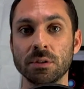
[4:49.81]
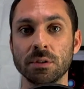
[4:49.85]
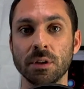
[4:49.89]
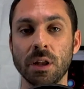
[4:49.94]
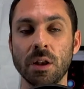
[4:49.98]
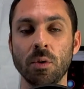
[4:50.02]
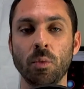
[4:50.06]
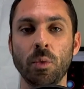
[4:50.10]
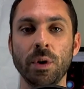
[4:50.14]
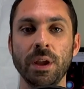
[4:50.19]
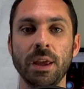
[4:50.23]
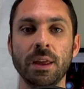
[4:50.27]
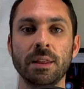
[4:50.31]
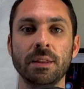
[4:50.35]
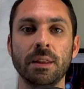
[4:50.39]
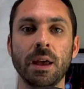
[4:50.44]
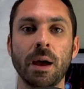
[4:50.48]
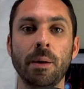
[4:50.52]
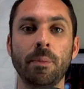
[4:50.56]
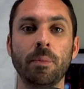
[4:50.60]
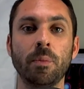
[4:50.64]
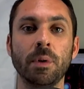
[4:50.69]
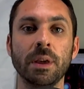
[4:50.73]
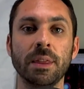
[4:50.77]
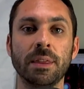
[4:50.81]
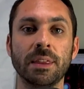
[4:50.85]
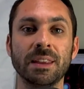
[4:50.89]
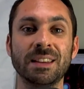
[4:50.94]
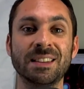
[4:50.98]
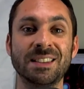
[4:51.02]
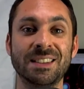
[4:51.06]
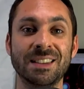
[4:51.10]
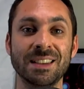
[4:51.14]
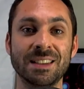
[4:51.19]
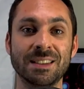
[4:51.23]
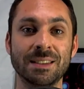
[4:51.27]
And we end up with a
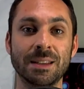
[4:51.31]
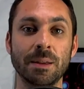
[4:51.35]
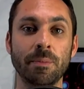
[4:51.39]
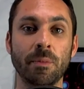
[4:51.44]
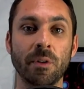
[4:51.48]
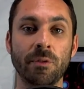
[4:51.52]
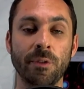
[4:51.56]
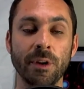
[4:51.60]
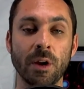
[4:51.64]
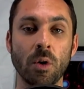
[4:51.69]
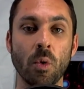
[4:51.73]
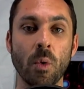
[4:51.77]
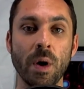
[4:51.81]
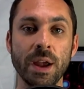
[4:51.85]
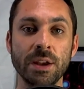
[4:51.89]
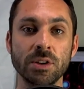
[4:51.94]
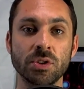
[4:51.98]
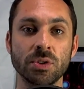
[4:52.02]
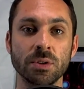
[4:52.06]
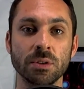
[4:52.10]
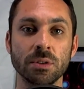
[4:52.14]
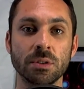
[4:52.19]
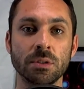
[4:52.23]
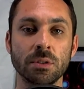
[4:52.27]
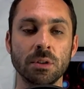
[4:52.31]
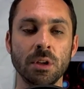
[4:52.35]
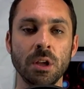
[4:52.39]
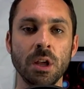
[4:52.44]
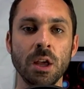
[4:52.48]
system of equations.